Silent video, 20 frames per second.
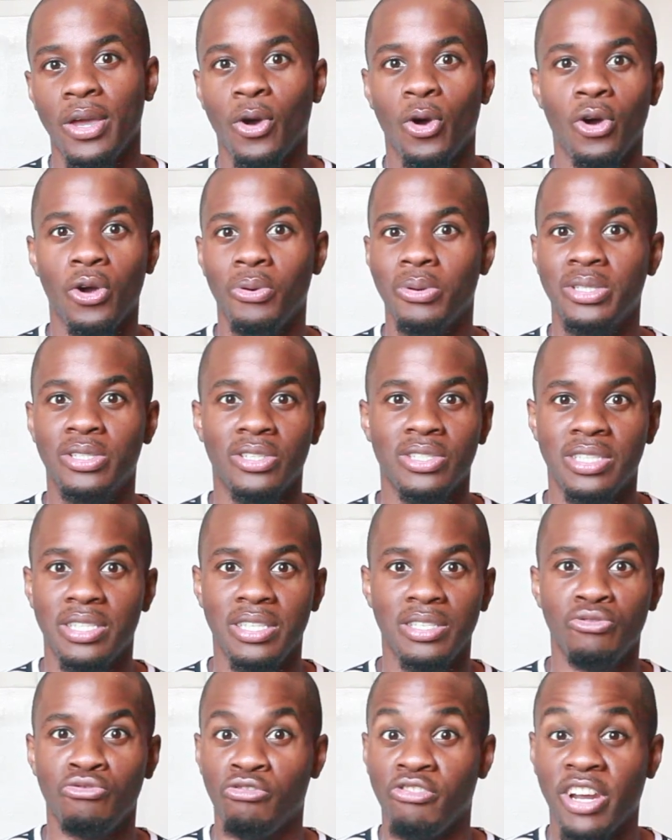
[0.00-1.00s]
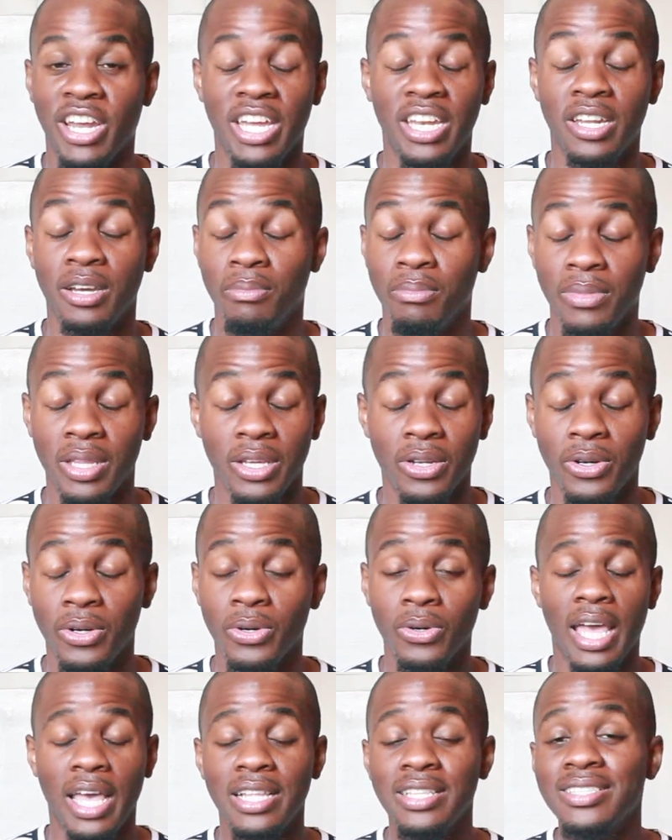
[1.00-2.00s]
or it was just these random
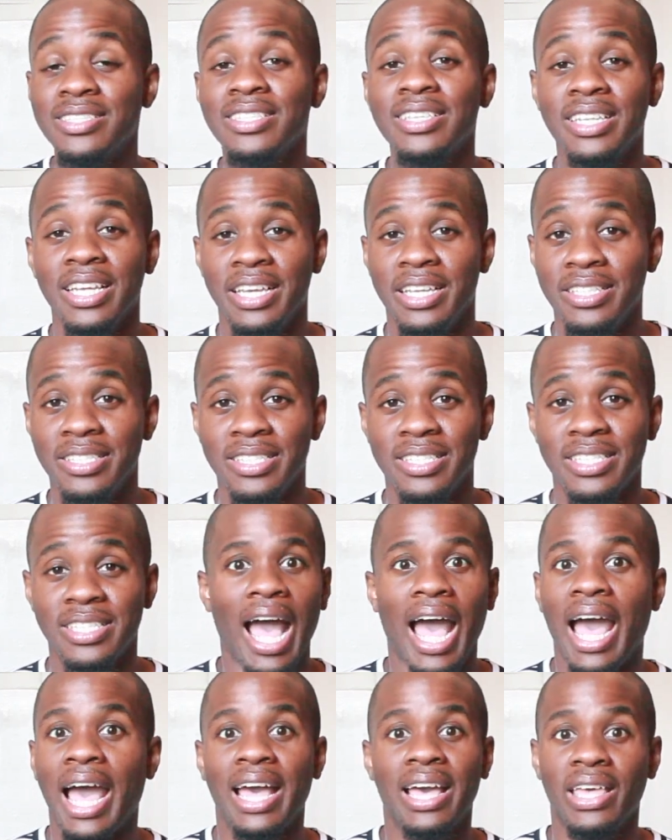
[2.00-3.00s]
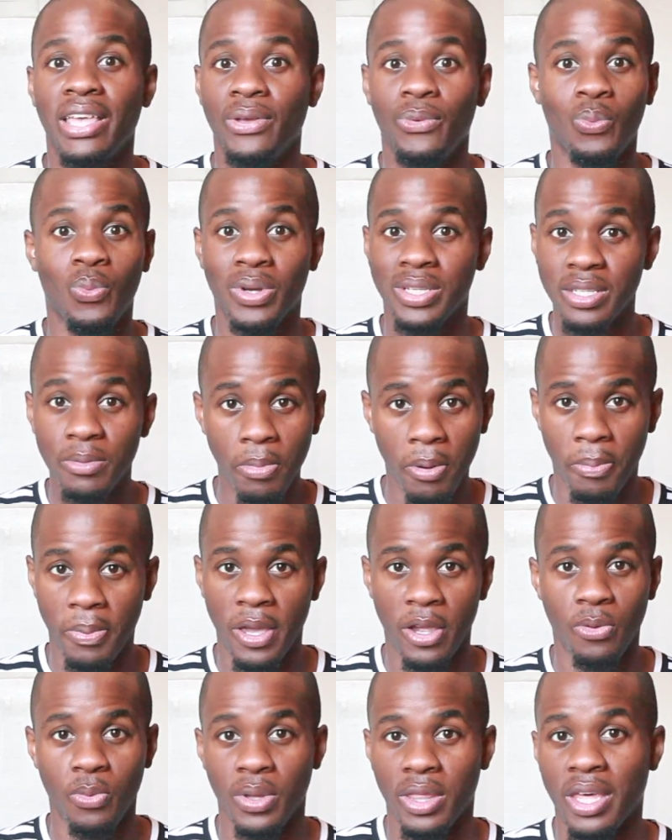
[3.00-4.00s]
little incidents, I wasn't
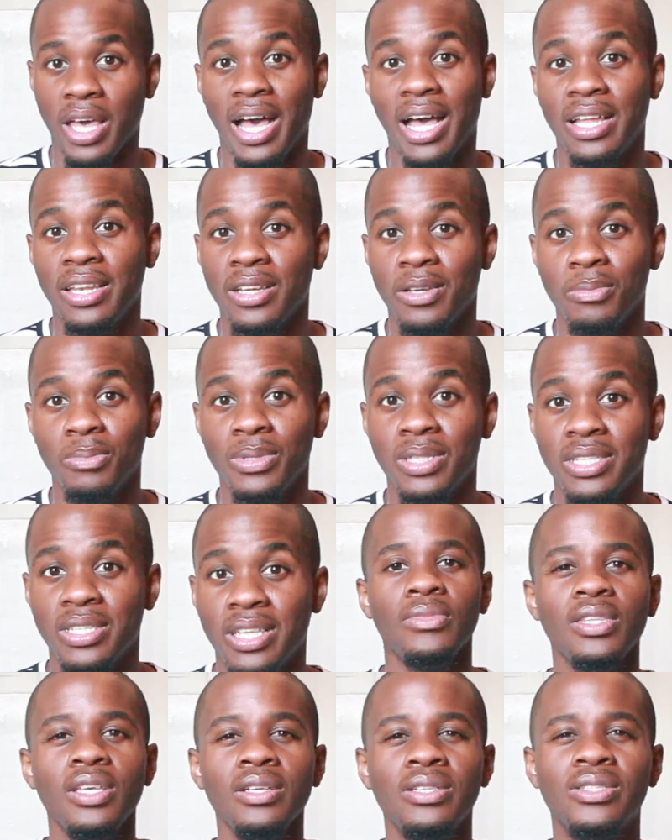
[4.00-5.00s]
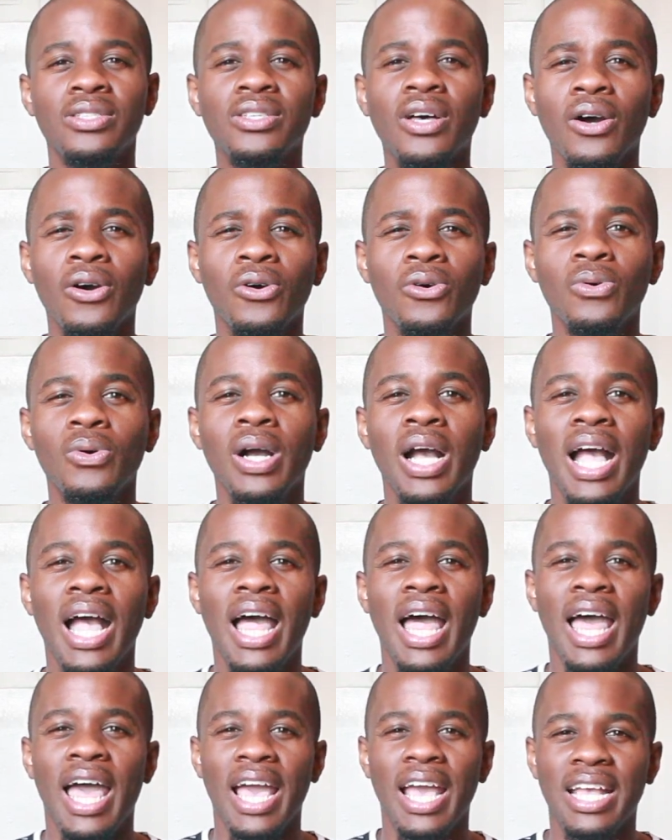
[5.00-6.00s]
prepared with condoms. So
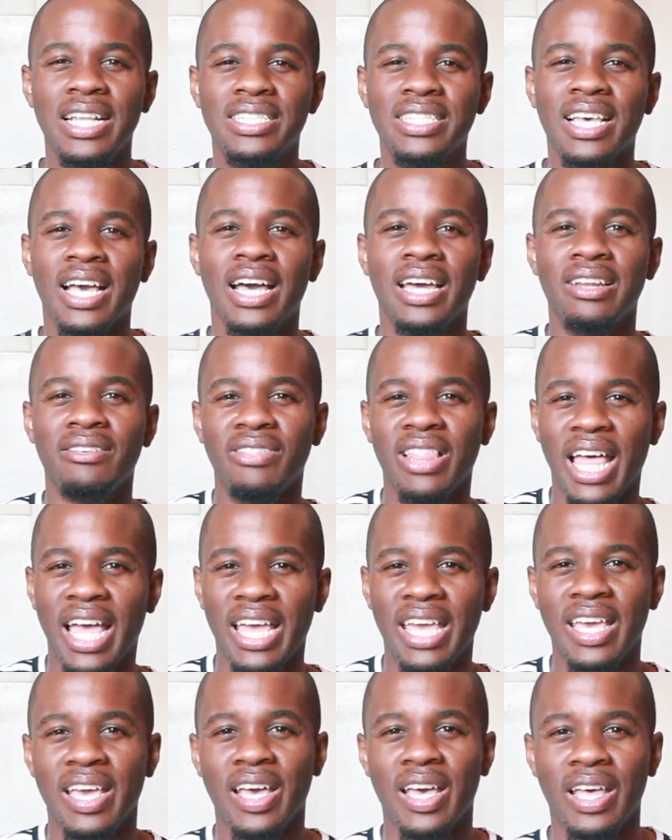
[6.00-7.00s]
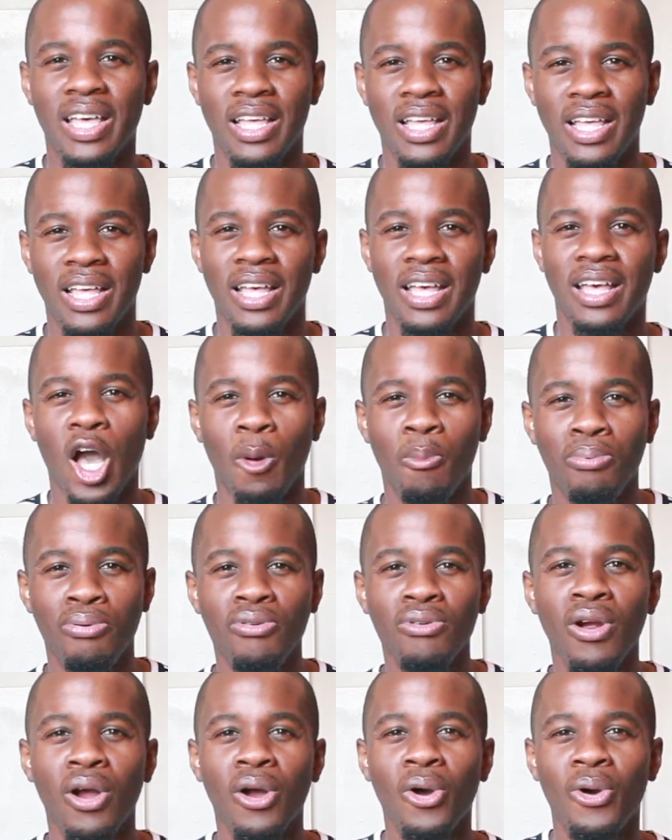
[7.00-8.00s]
it's kind of like a
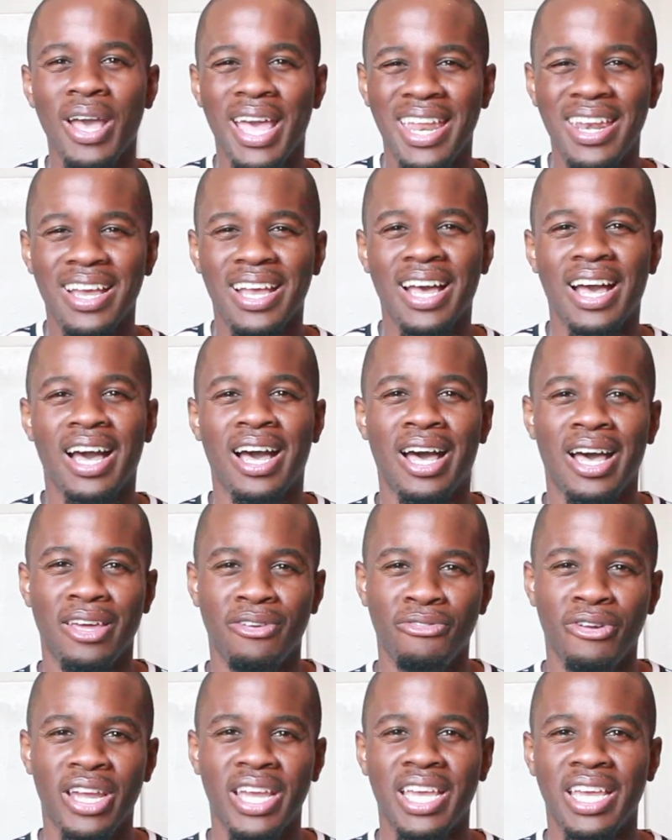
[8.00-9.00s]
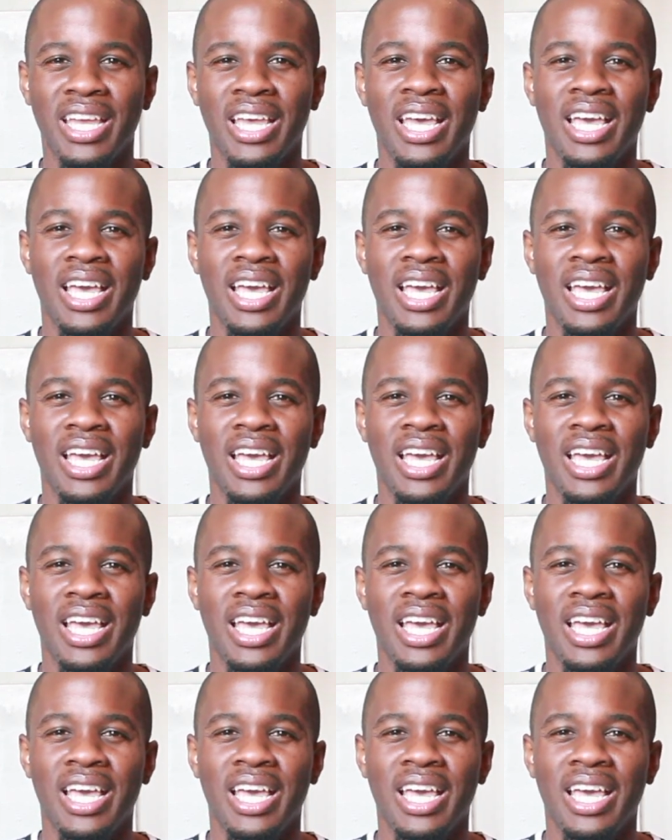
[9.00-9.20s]
pro and a con, right?